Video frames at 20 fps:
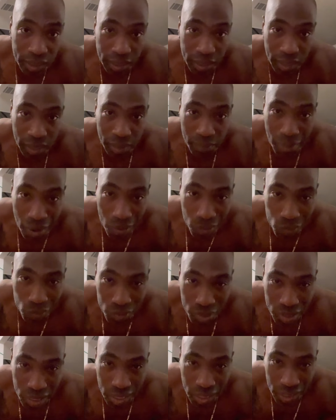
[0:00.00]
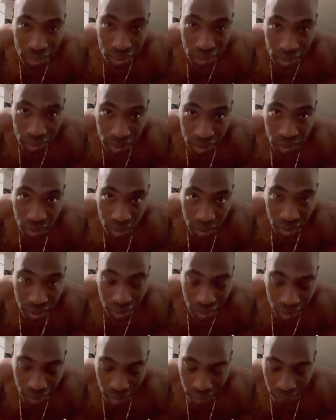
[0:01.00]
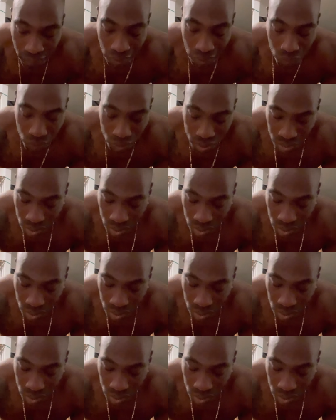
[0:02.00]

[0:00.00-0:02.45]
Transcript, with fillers: in my routine if I want